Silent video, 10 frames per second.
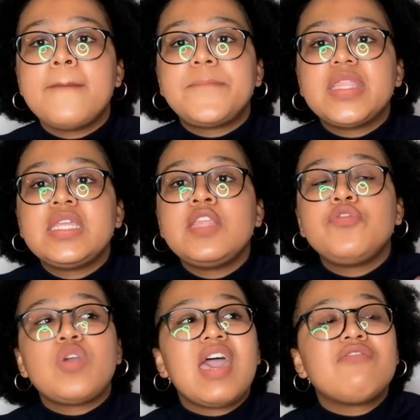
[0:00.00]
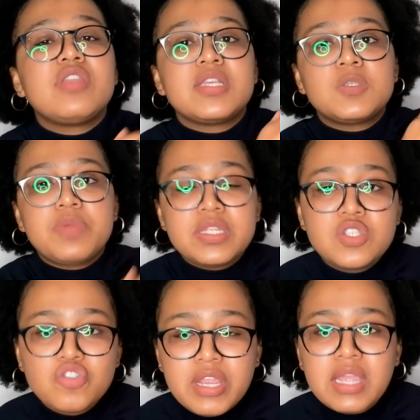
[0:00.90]
But then if you have an expense
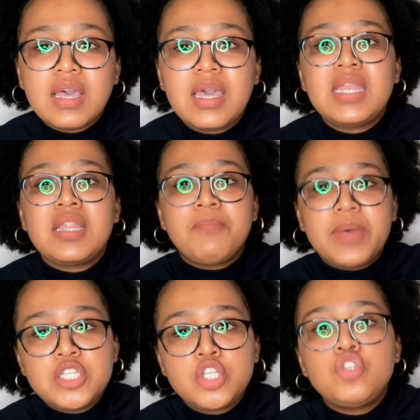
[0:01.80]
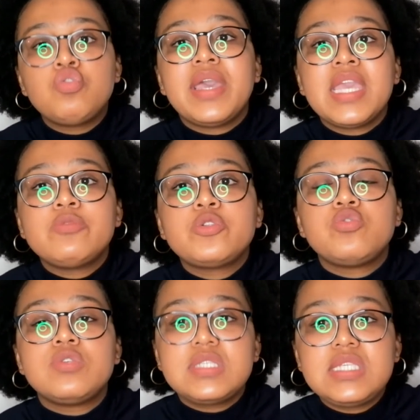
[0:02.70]
tracker and a budget, you are able
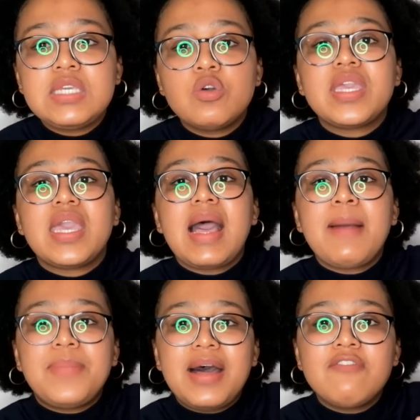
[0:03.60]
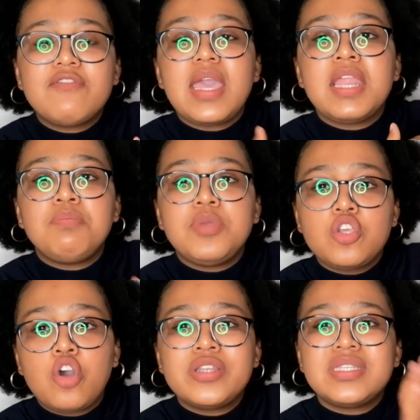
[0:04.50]
to see, okay, above and
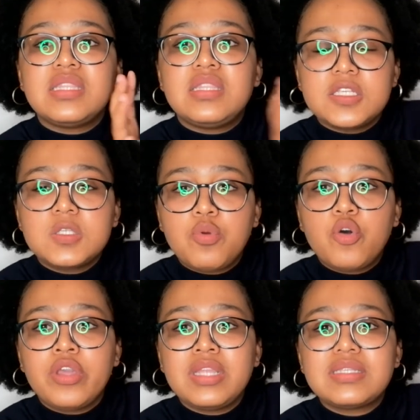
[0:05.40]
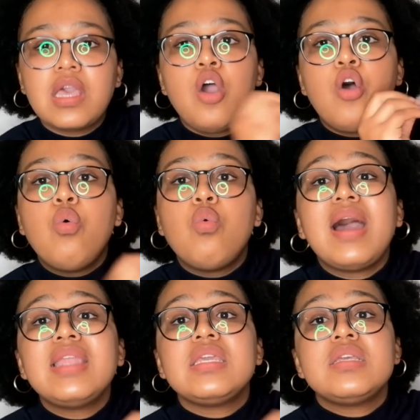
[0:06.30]
beyond this point,
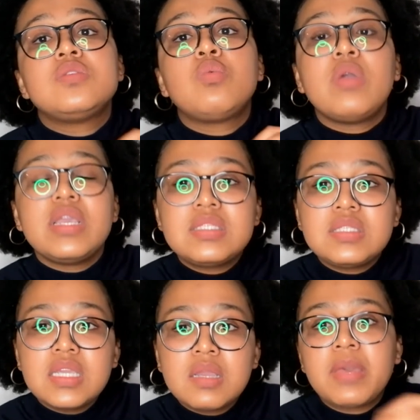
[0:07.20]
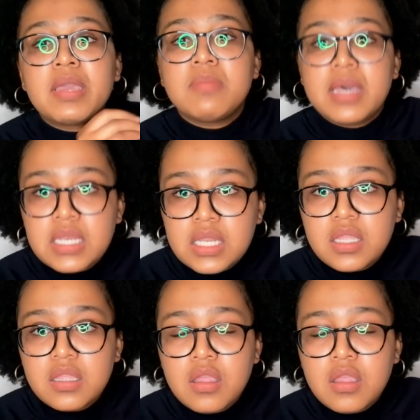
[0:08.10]
what is wasting my money?